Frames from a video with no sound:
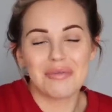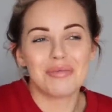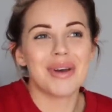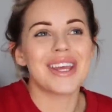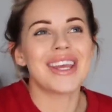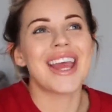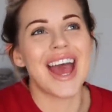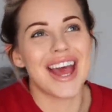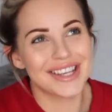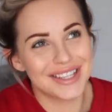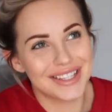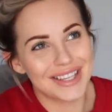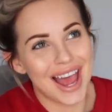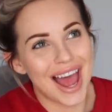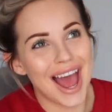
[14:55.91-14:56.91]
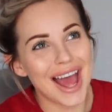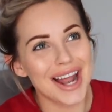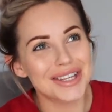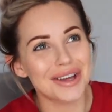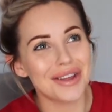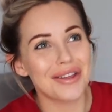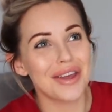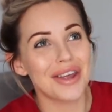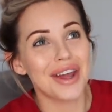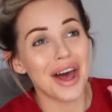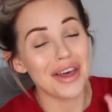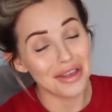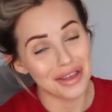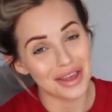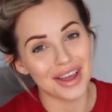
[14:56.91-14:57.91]
But yes, and the
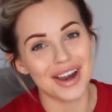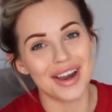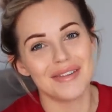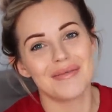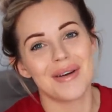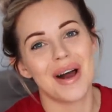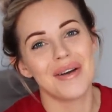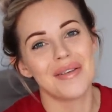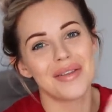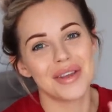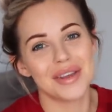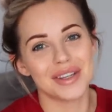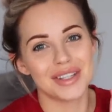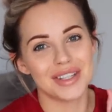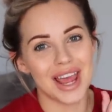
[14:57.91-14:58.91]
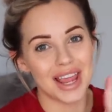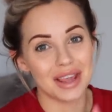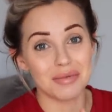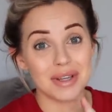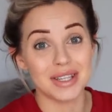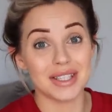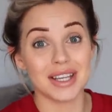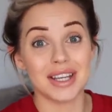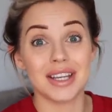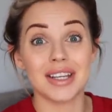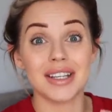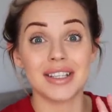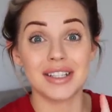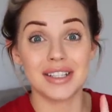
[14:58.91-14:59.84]
other thing I love about the ABC